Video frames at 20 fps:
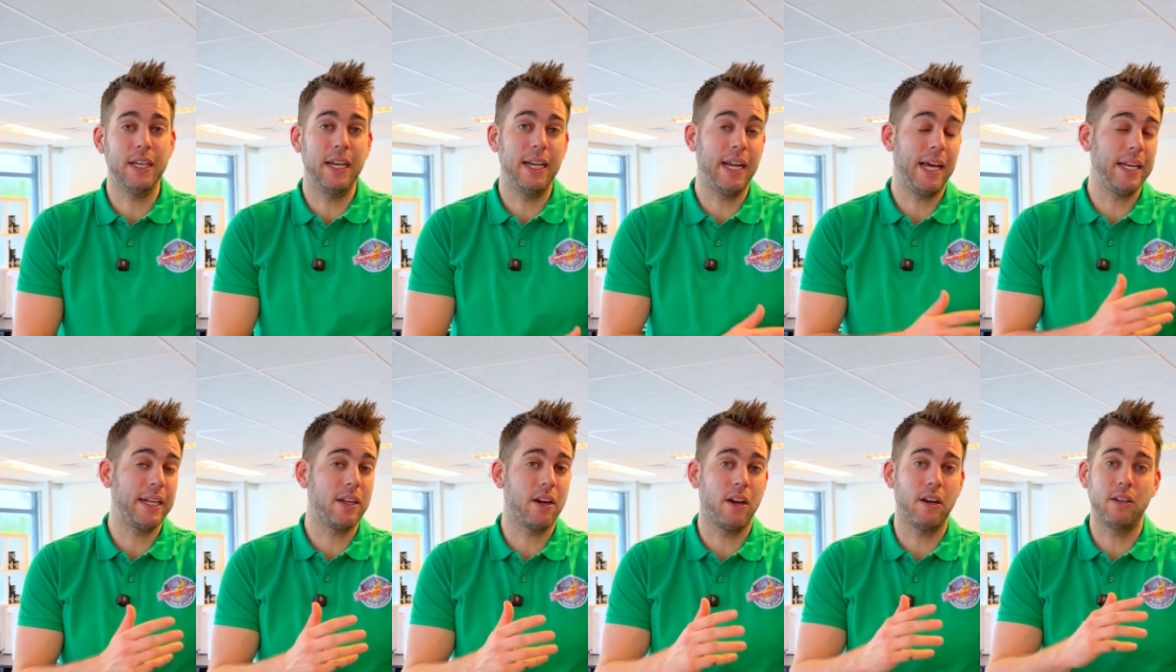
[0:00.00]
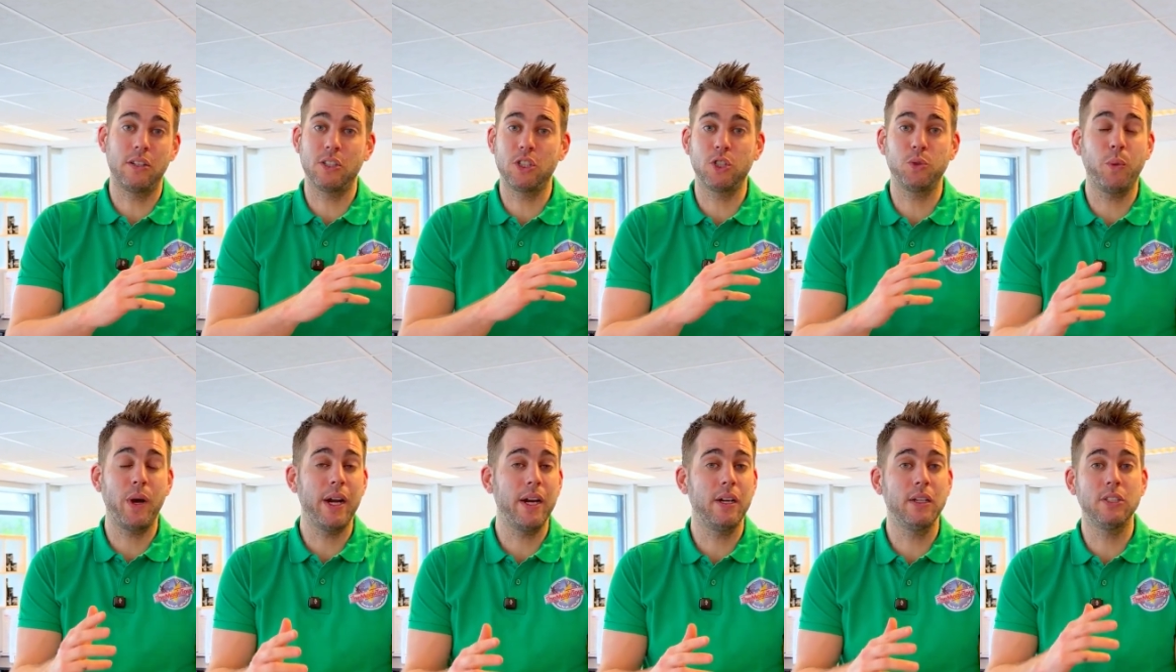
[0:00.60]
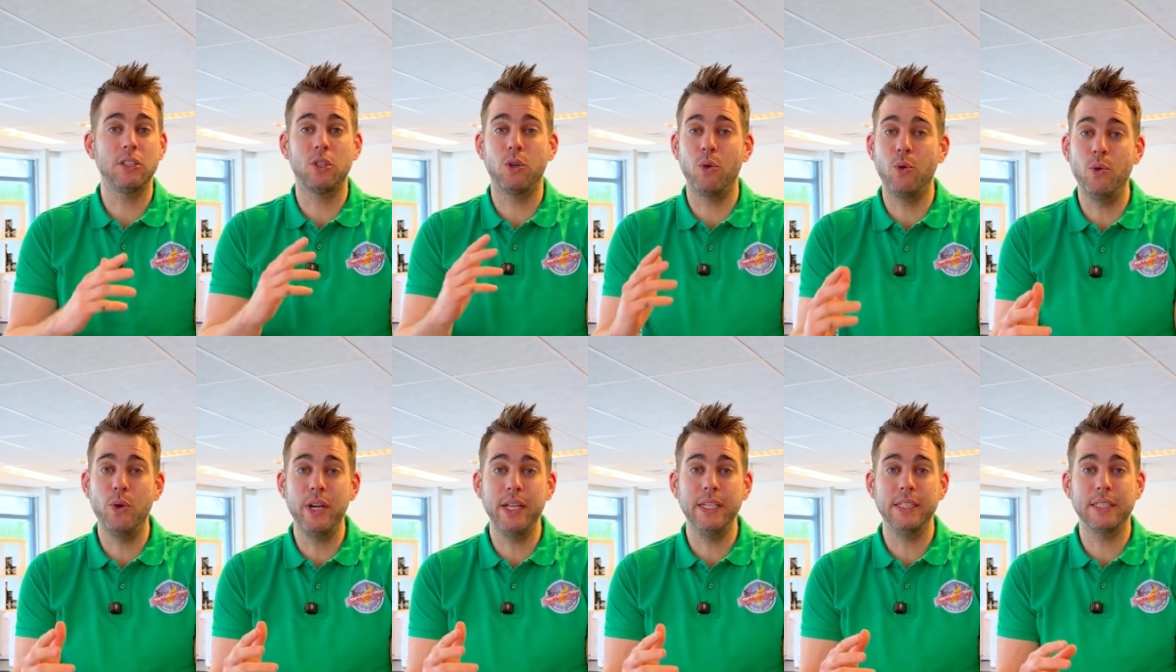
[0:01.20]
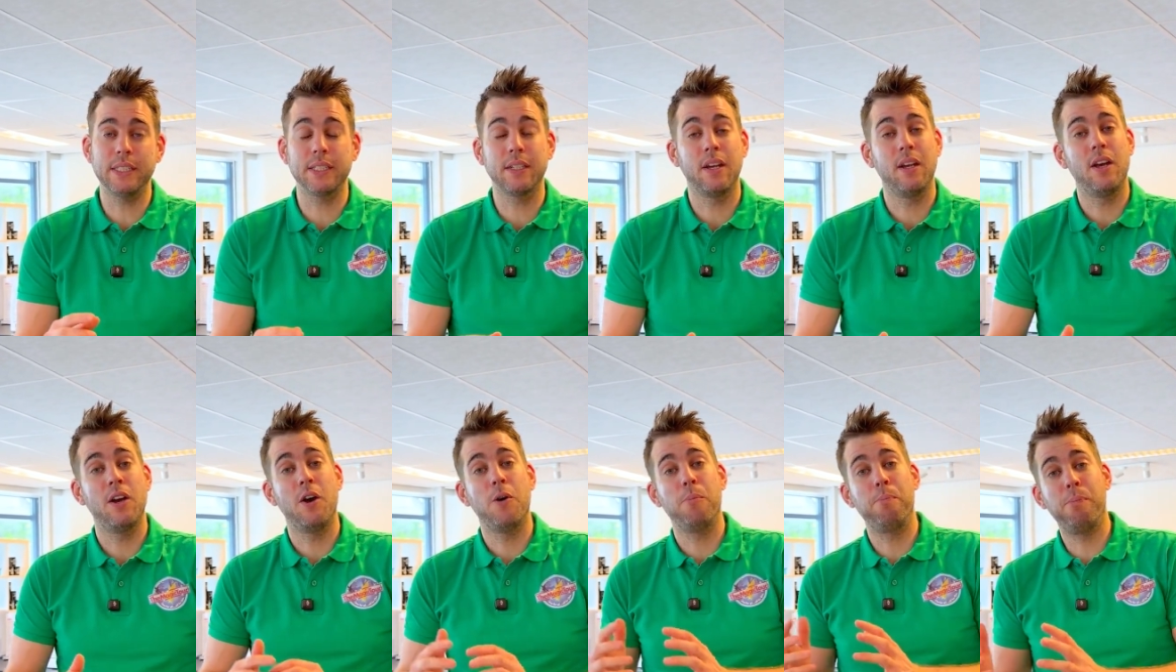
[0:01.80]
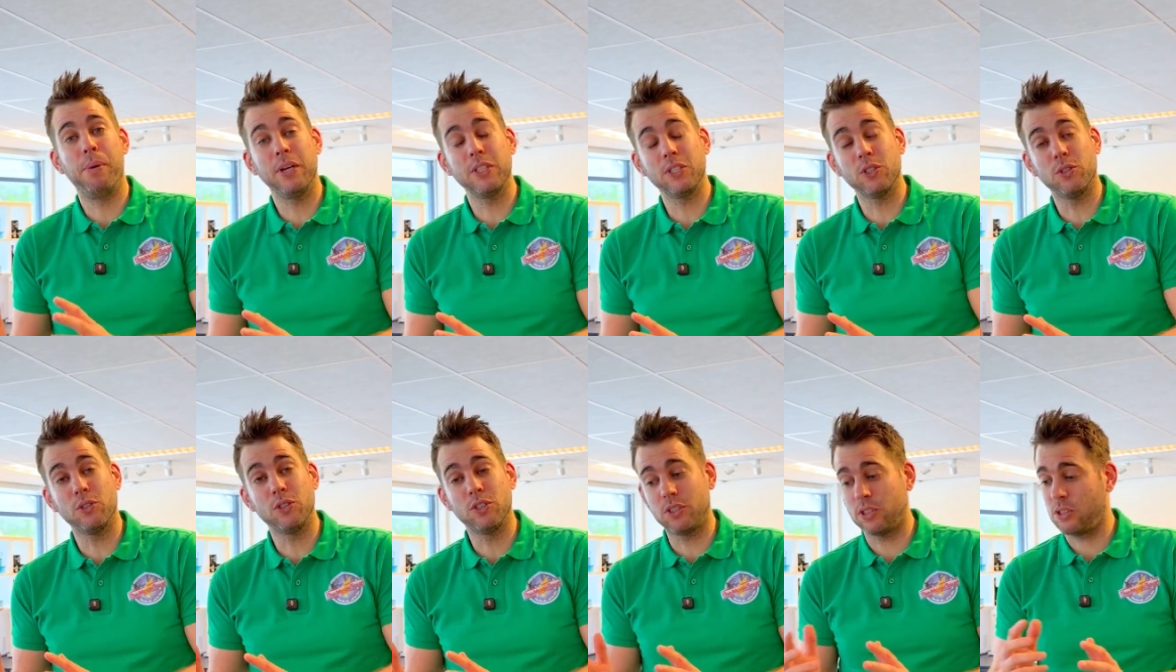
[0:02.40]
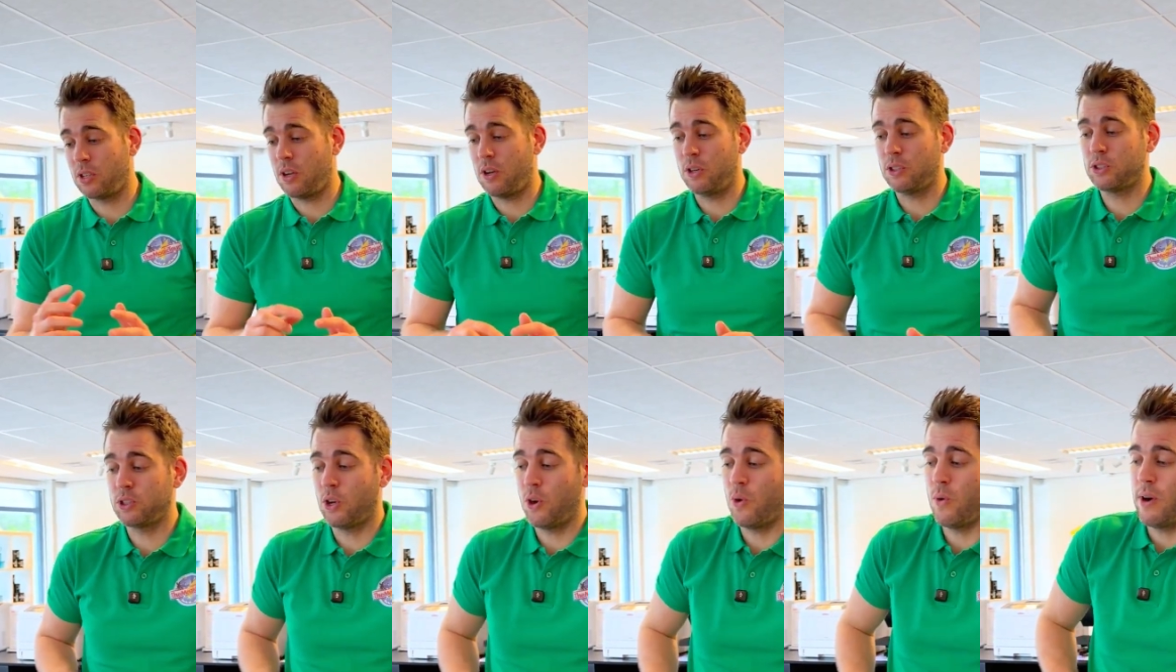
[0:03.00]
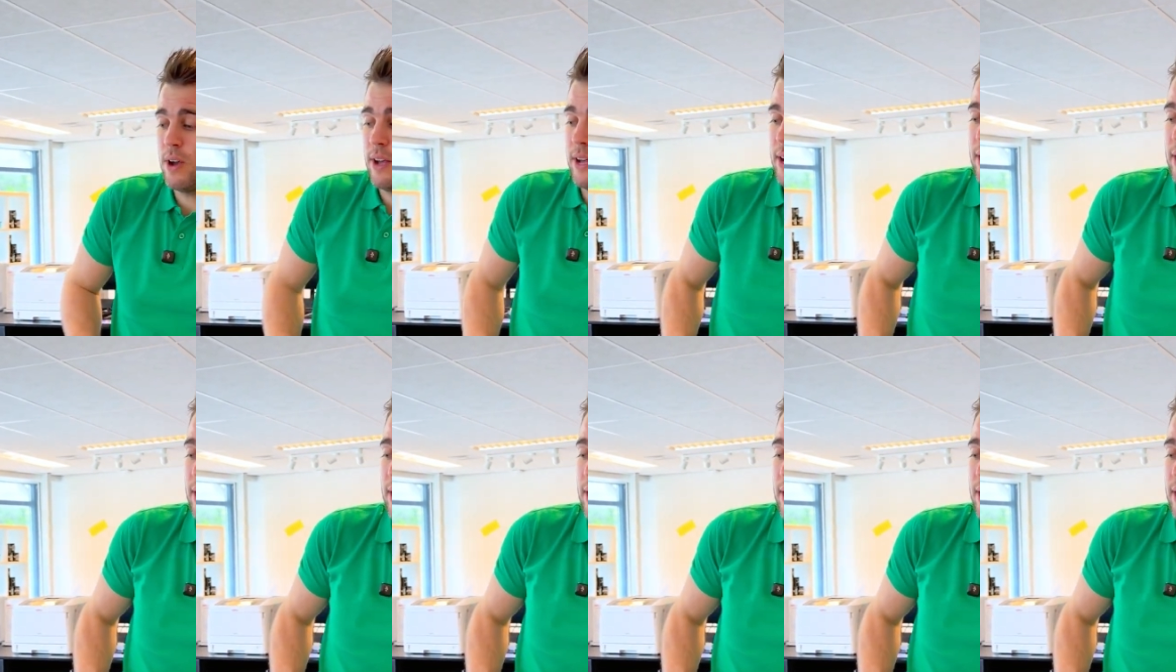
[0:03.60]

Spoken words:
light color sweaters, hoodies, puzzles, also